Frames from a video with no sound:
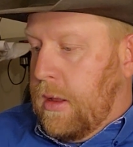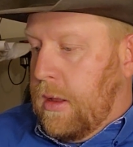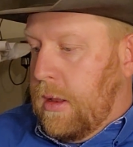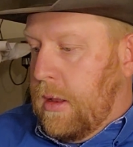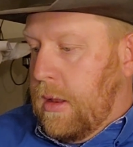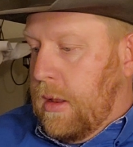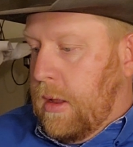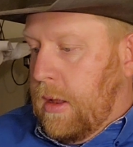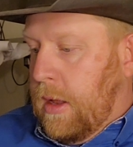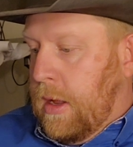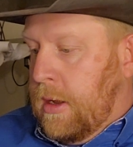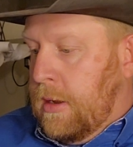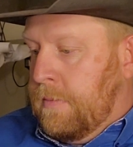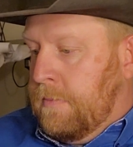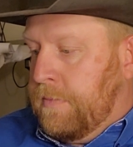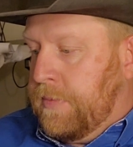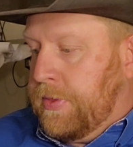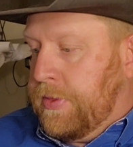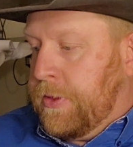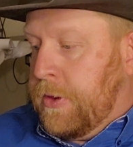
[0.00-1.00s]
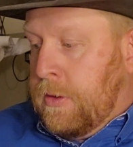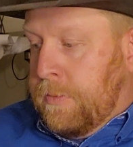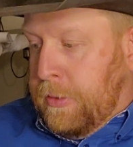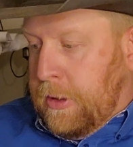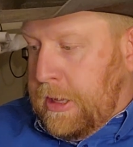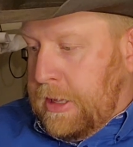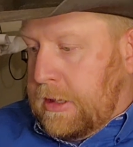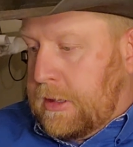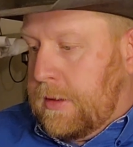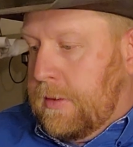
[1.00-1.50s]
3rd
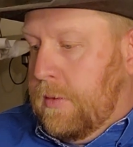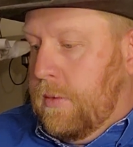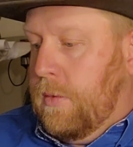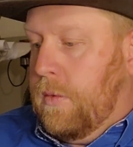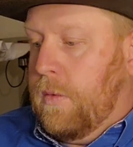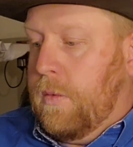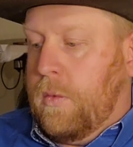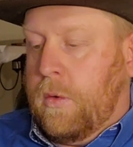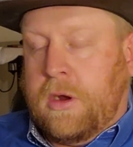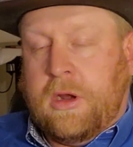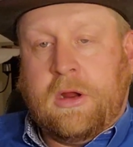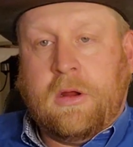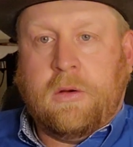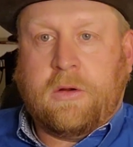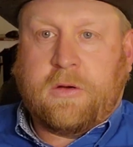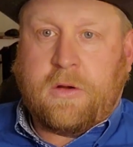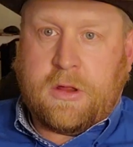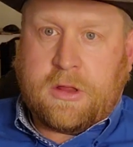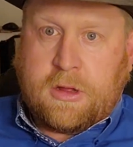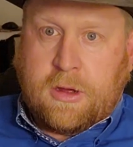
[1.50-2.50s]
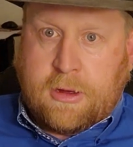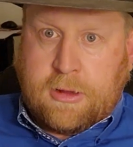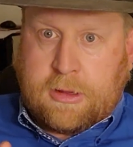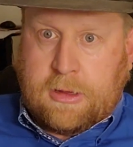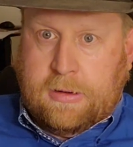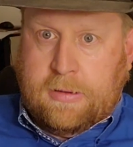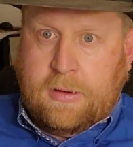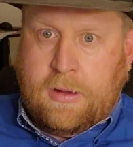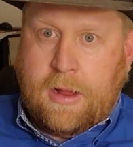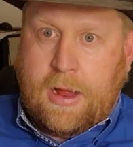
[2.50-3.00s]
place, we're going to go to Chris
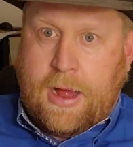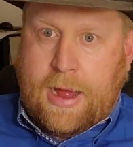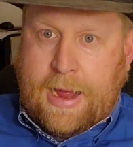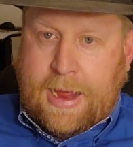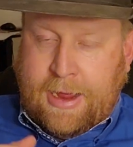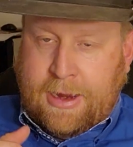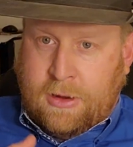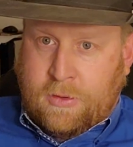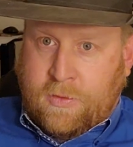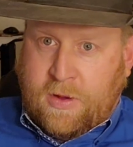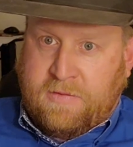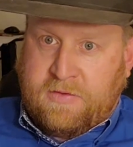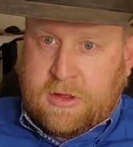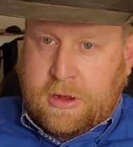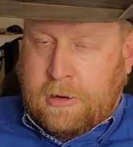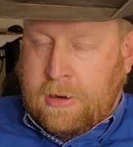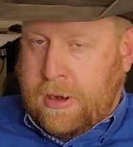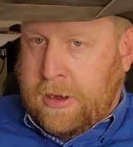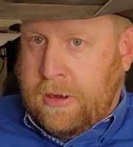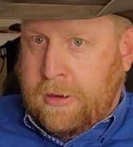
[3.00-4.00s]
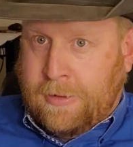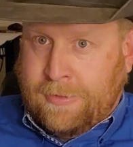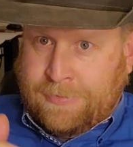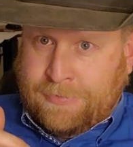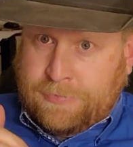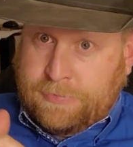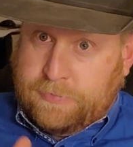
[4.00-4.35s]
Dawson. I had his wife Sarah here.